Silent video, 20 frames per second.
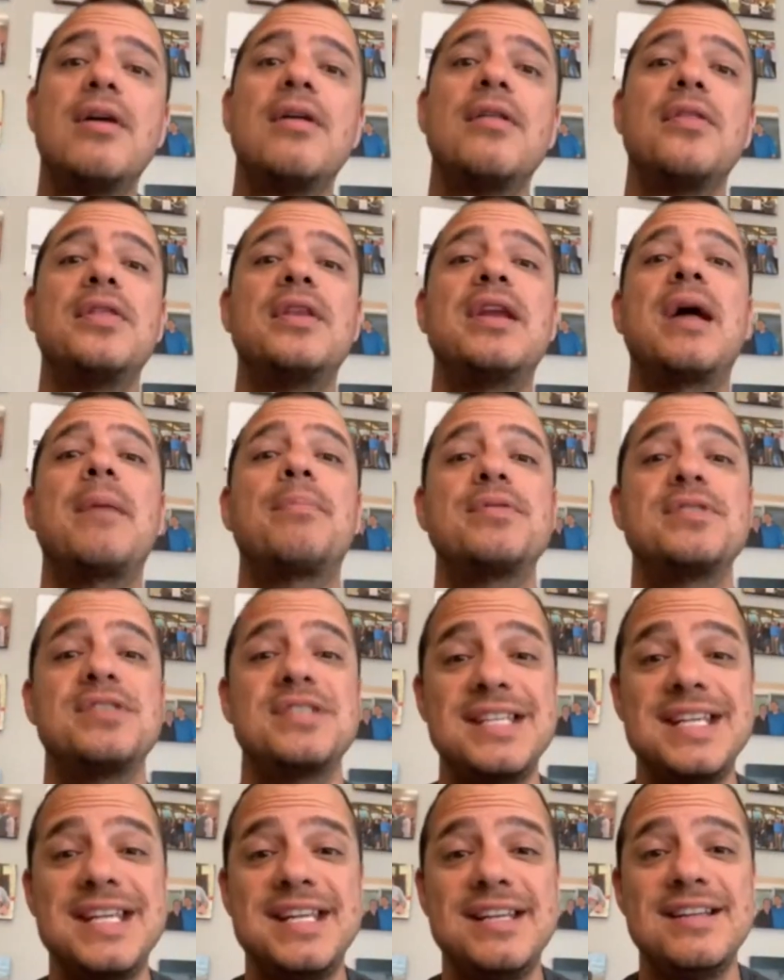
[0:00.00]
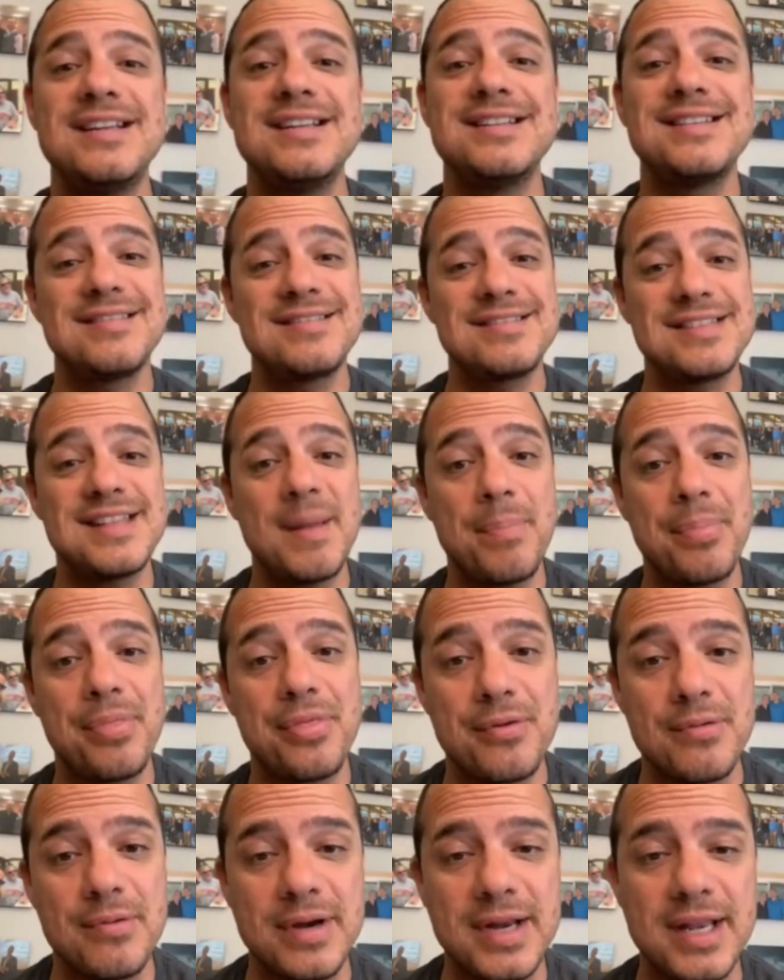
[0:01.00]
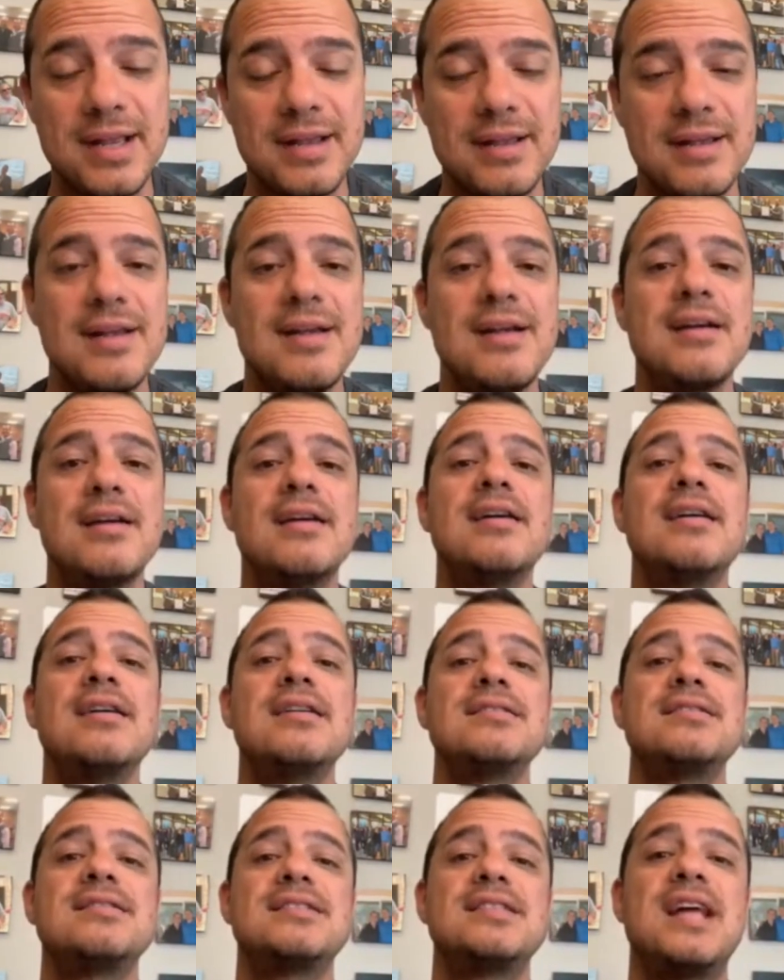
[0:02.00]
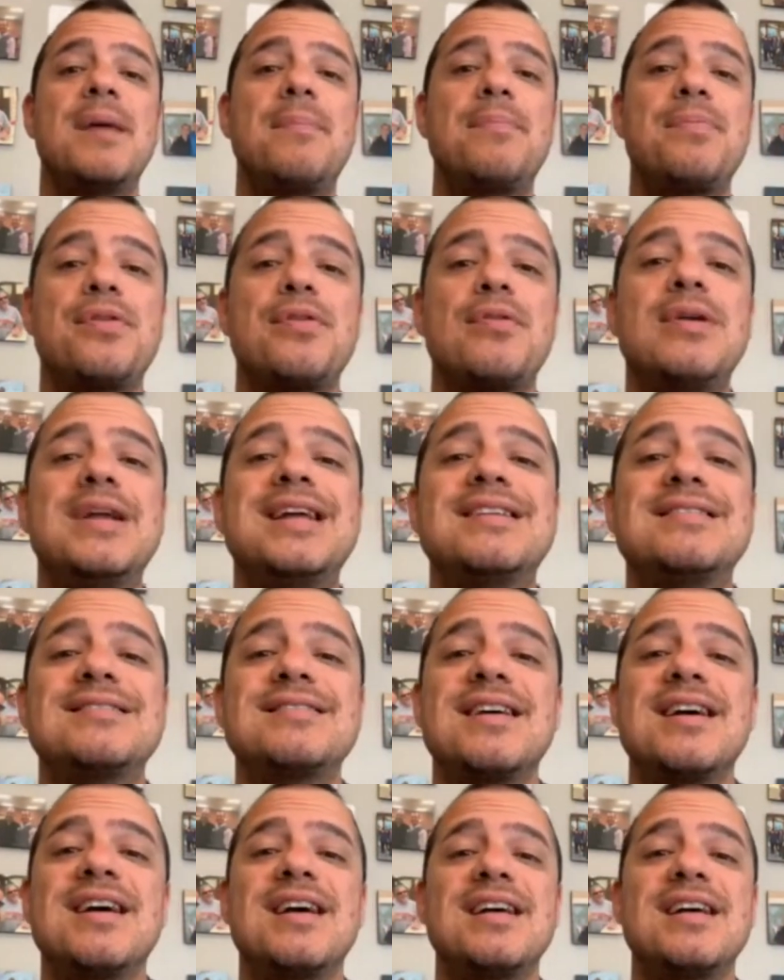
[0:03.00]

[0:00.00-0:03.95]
then I proceed to step 3. Step 3 is